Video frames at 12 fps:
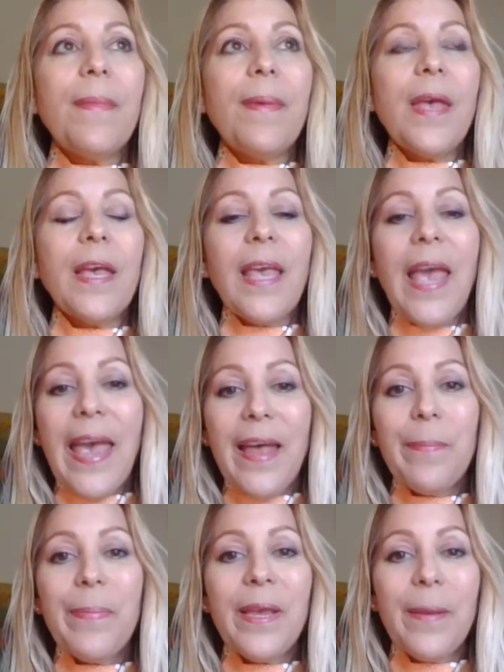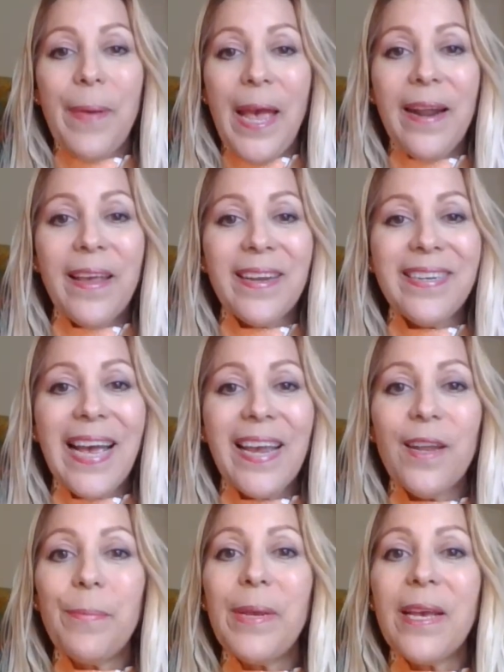It can be, a panic attack
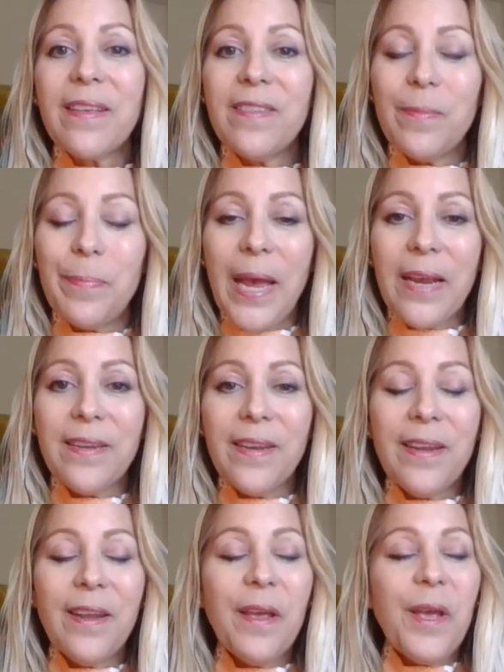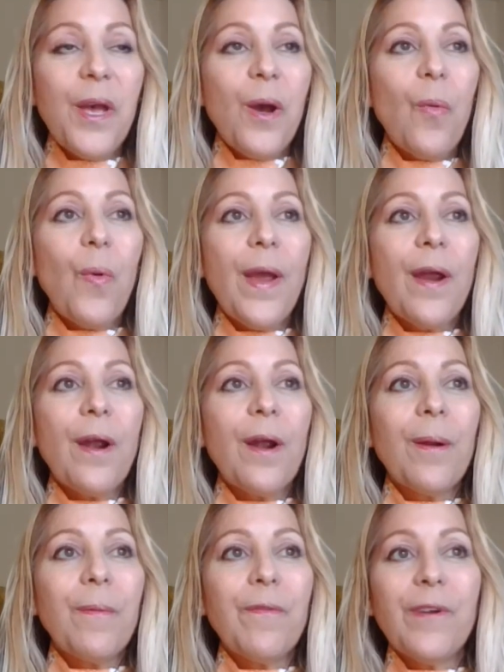can be expected,
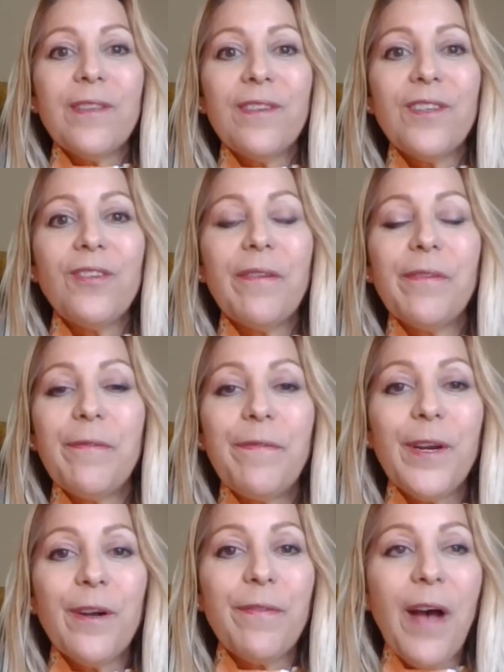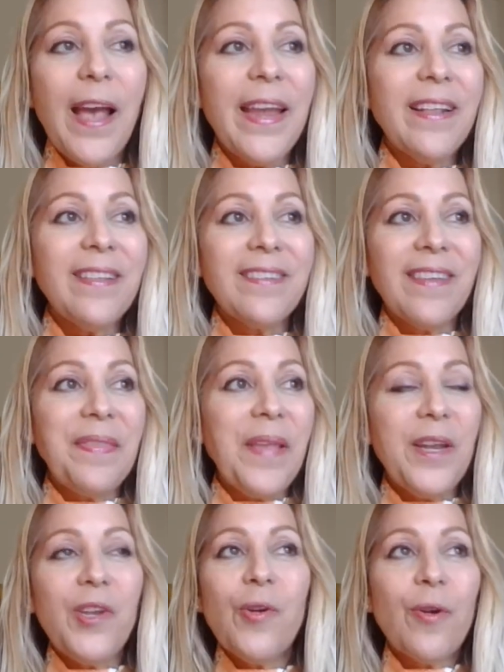where, for instance, you have a fear of heights and
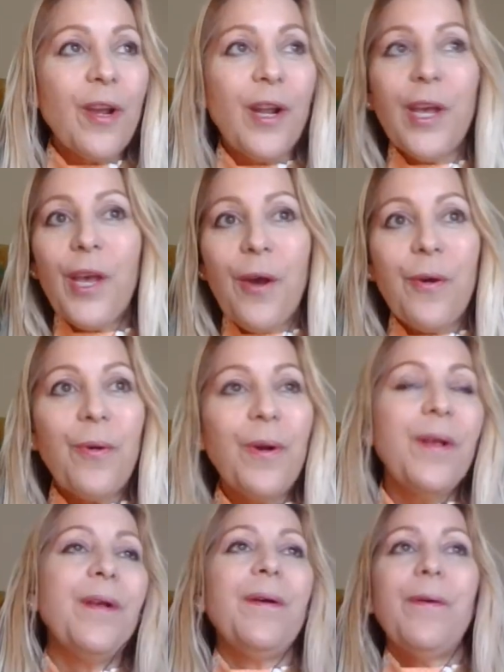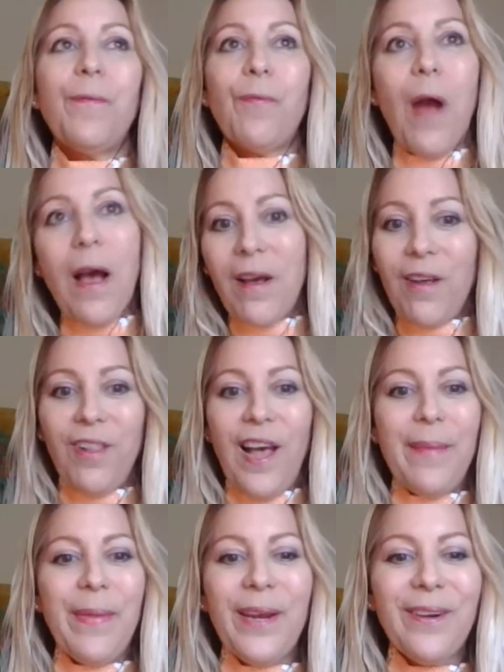then you're going to go rock
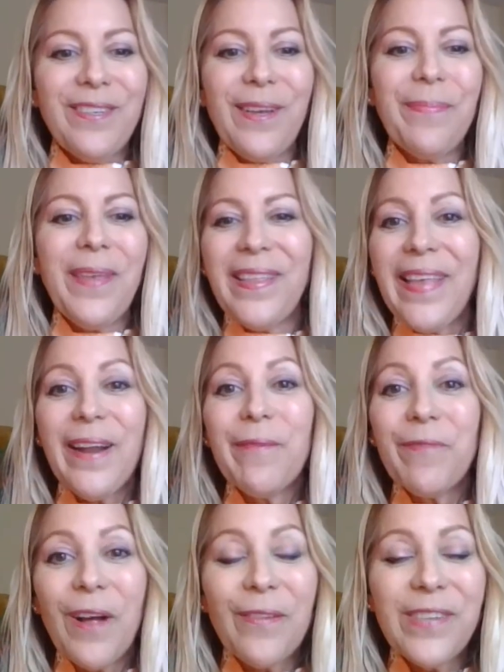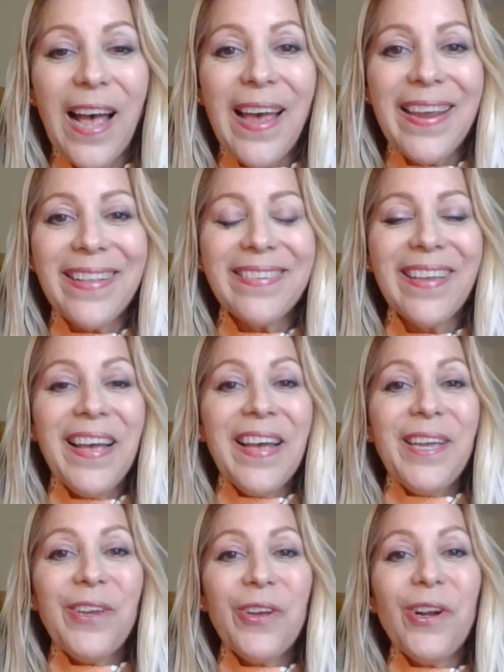climbing or something that involves heights.
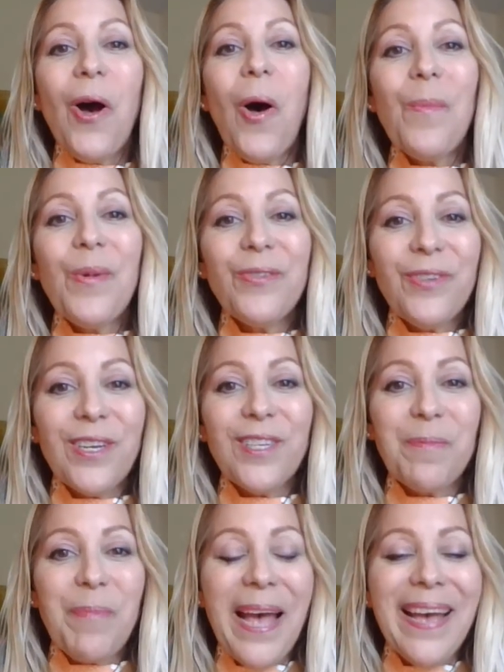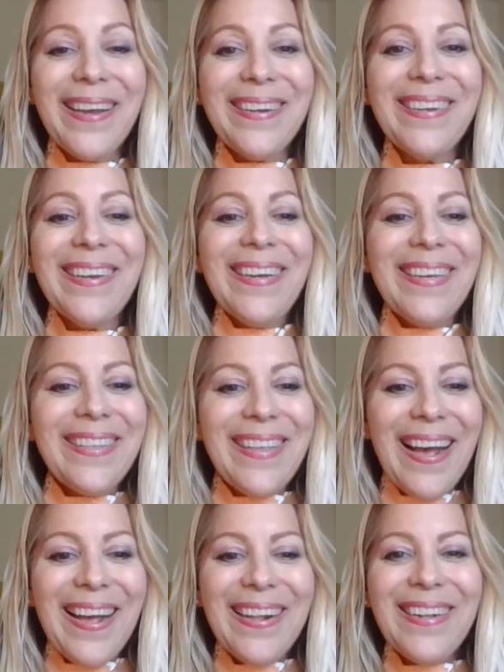You can almost expect
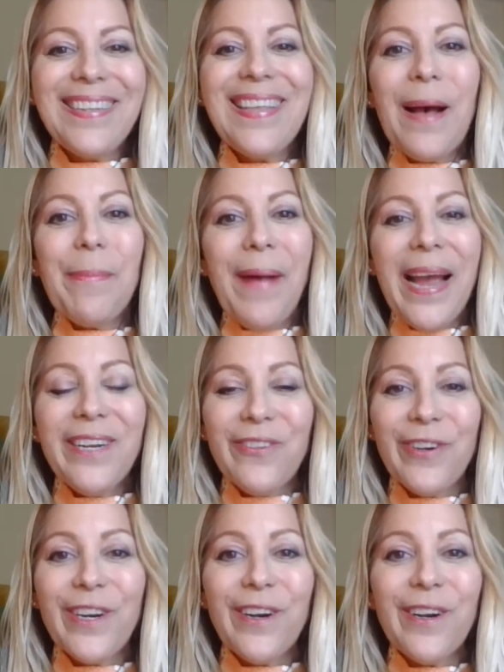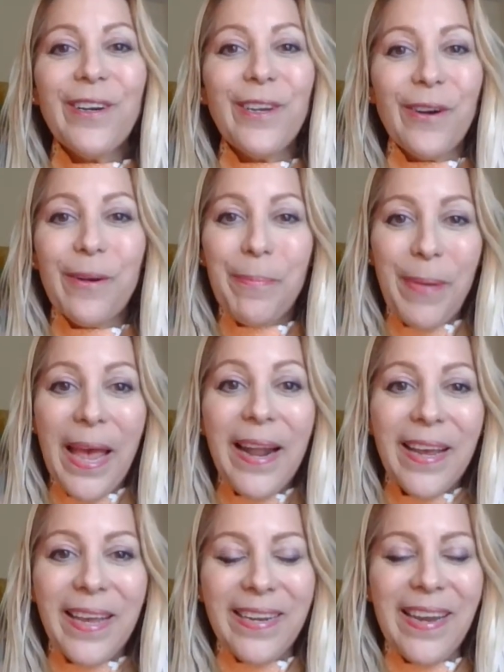that that might trigger your
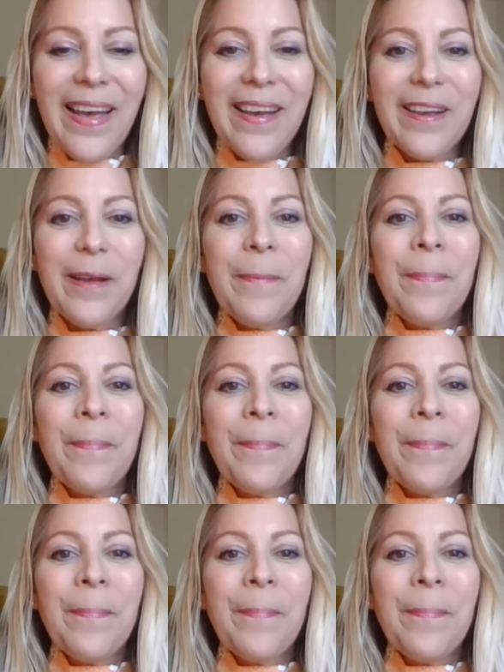panic attack.